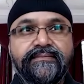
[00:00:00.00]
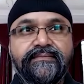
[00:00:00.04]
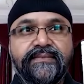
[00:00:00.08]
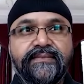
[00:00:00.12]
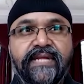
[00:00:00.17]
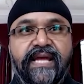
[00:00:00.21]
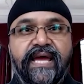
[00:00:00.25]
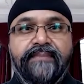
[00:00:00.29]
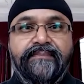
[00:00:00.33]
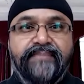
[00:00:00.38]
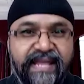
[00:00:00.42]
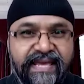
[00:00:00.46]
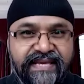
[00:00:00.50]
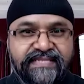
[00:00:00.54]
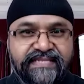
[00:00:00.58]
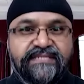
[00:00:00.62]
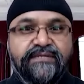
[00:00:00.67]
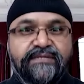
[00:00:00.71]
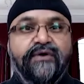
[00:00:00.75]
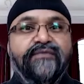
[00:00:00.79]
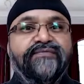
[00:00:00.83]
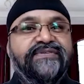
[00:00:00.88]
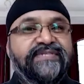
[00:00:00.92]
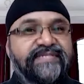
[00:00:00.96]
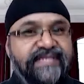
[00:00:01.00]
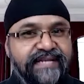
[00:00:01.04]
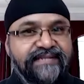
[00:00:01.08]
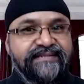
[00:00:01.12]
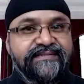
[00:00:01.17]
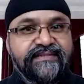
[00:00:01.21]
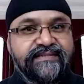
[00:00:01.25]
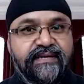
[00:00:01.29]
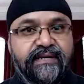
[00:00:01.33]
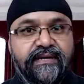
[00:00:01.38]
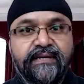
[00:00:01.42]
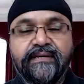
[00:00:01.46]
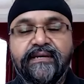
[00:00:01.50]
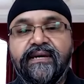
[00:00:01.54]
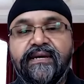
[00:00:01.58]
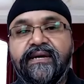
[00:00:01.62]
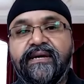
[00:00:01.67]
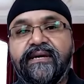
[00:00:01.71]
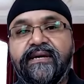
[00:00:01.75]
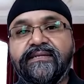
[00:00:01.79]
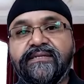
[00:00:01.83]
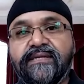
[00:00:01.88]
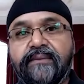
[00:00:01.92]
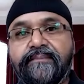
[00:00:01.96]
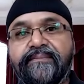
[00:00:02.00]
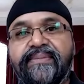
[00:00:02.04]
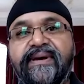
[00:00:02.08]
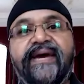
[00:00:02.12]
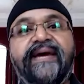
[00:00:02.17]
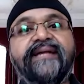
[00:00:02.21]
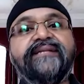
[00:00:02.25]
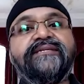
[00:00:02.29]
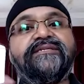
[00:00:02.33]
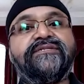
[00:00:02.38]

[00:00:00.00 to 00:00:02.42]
a place of center compared